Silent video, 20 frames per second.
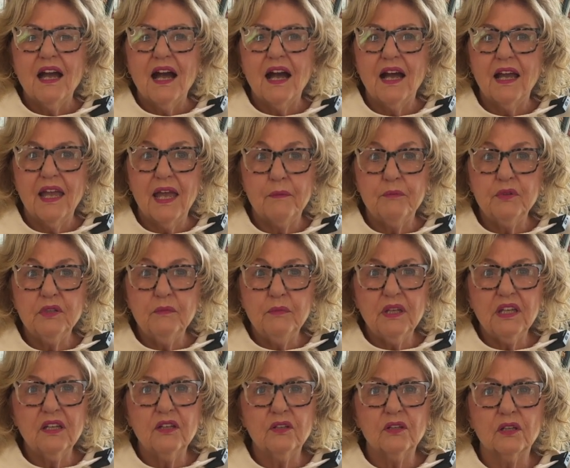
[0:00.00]
I happen to
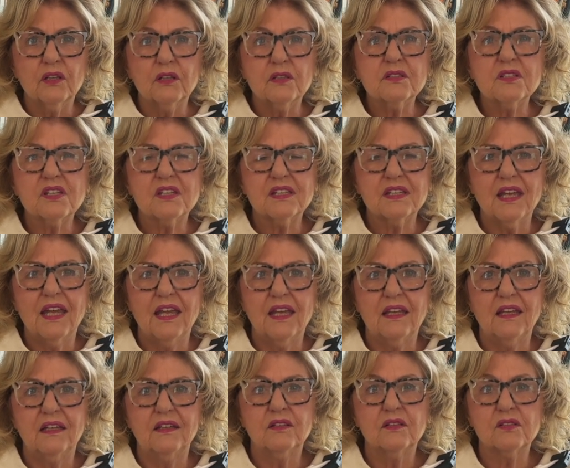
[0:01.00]
be a nurse,
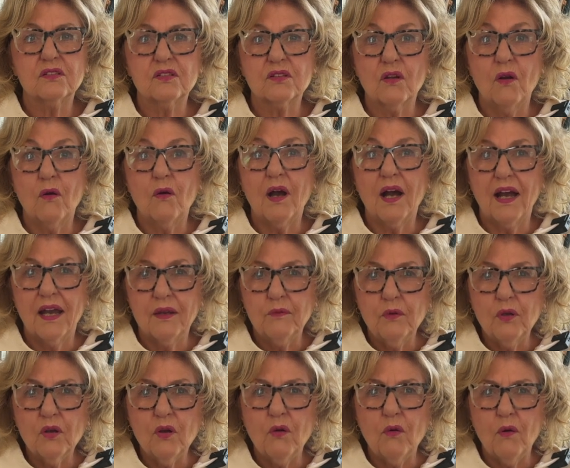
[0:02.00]
and so I
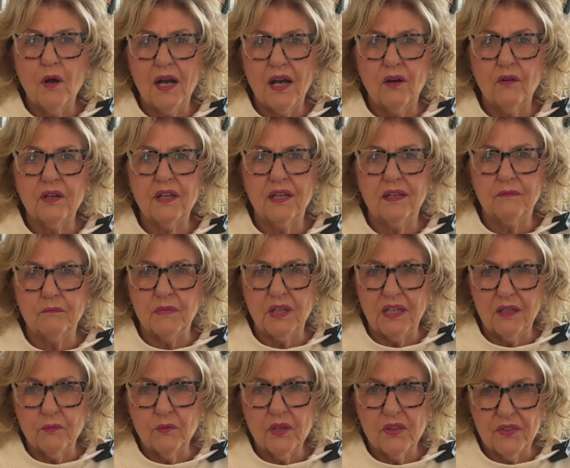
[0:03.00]
will go out and
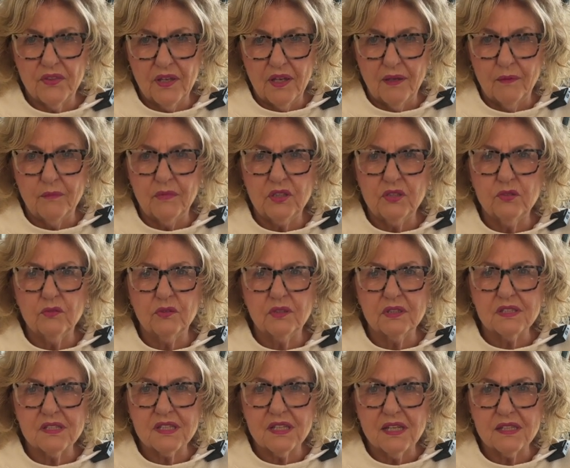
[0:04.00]
meet with them and do an
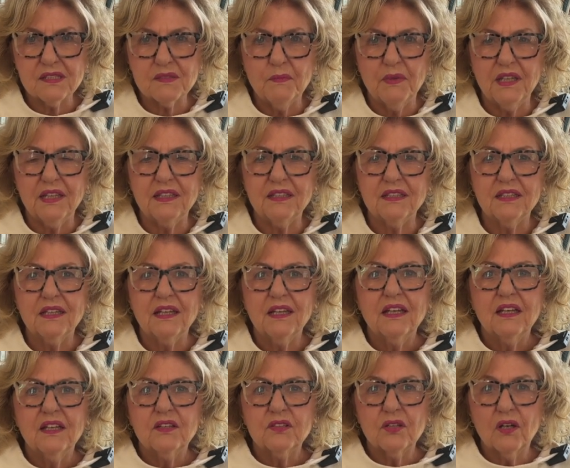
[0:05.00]
assessment,
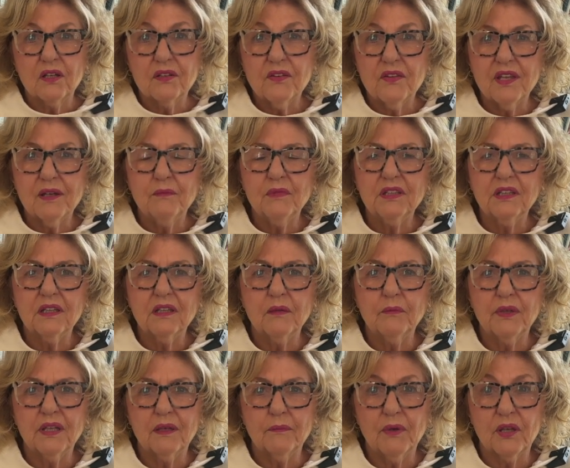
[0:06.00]
talk to them a little
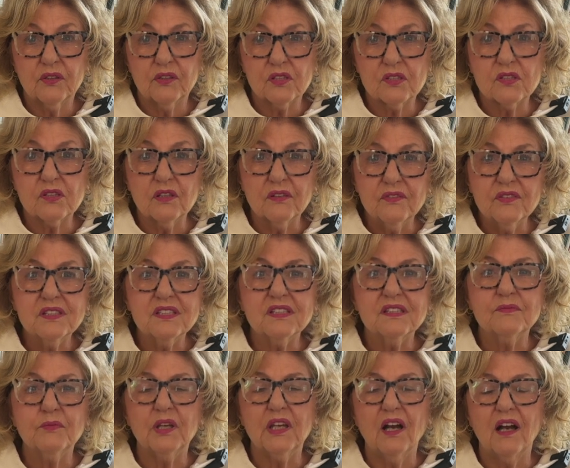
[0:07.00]
bit about the
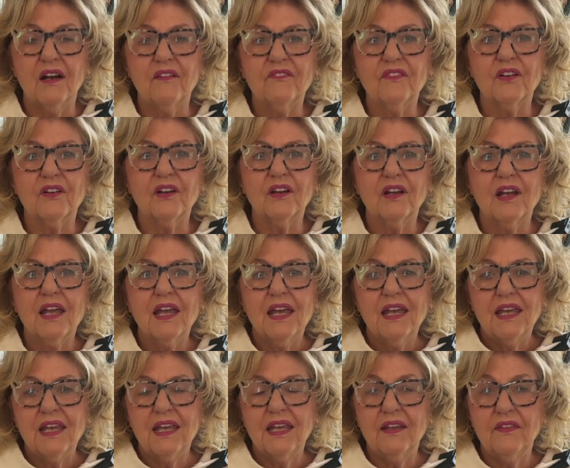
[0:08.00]
services we offer,
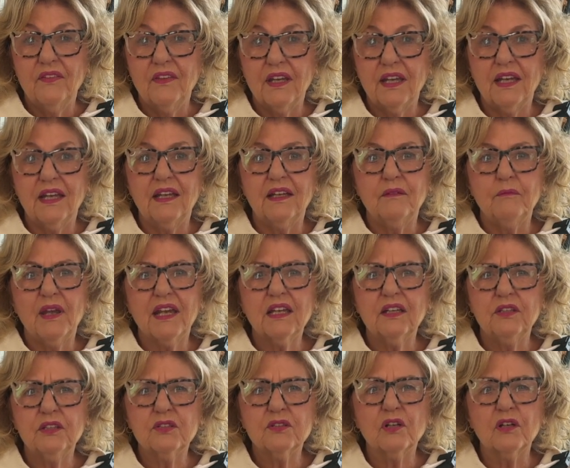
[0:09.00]
and then make a
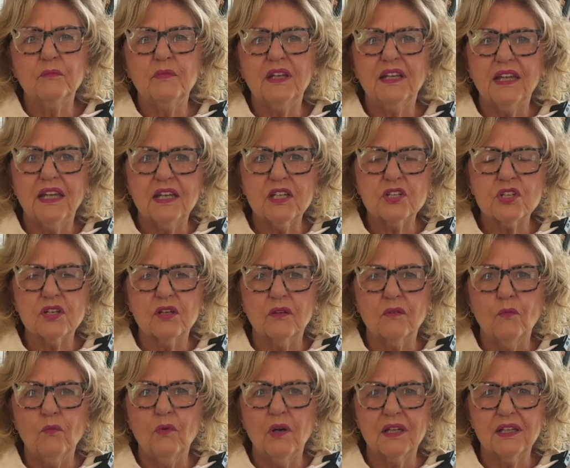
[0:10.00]

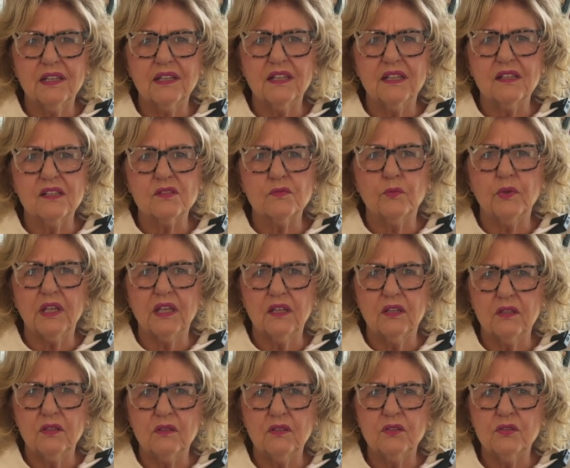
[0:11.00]
determination what it is we
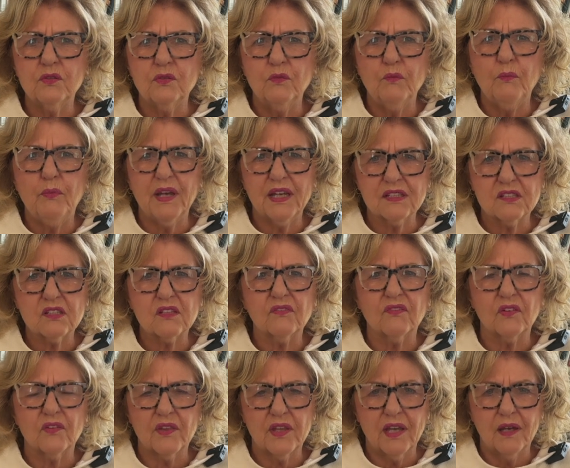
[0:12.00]
can do best
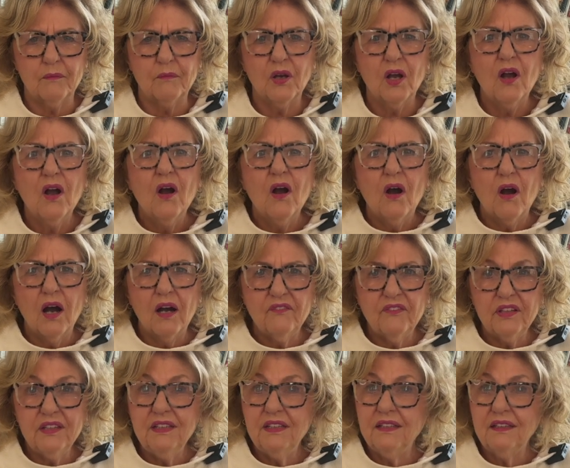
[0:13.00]
for them.
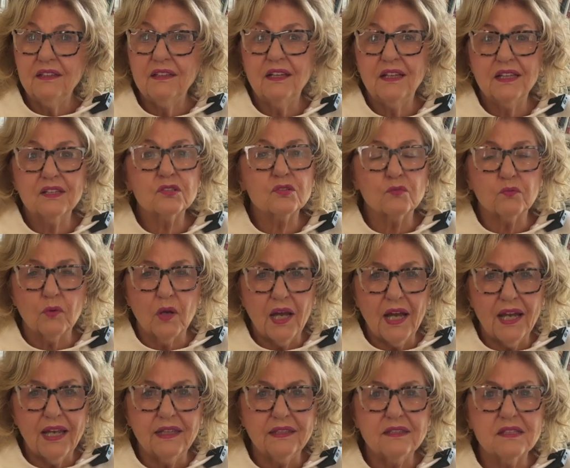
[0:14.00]
Often it's
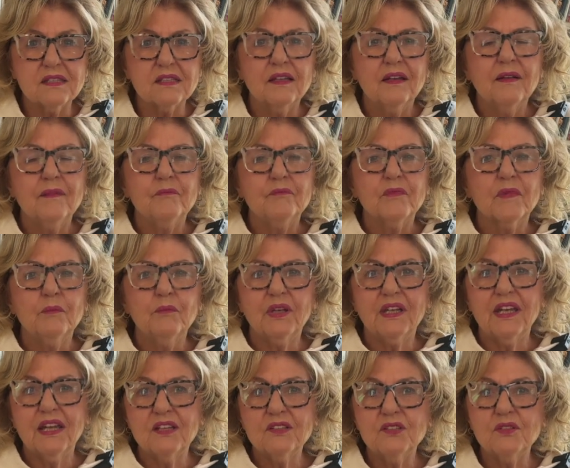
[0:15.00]
rides, but
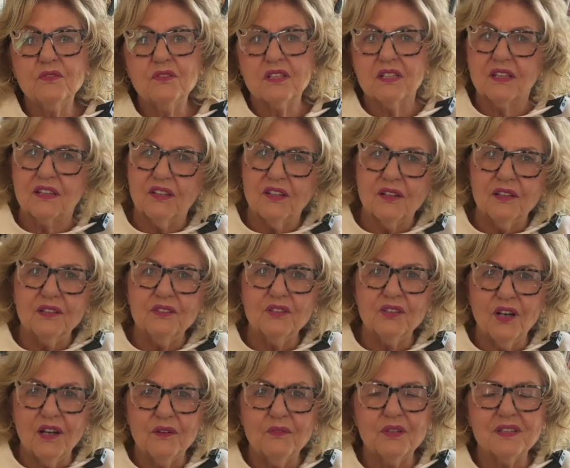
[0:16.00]
as you sit there and
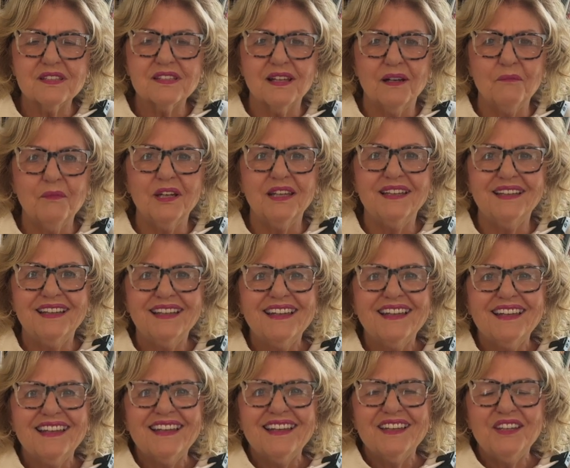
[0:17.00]
talk with someone,
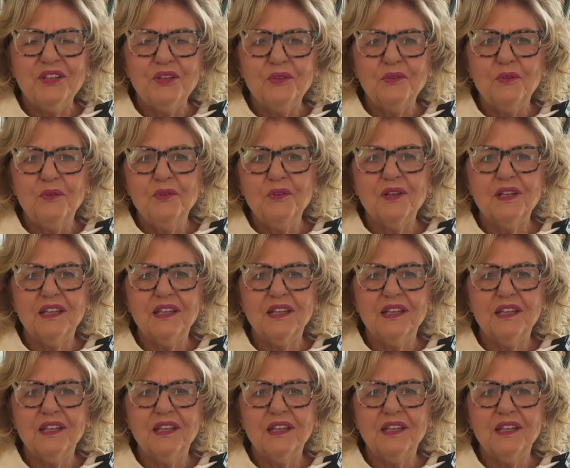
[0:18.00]
you'll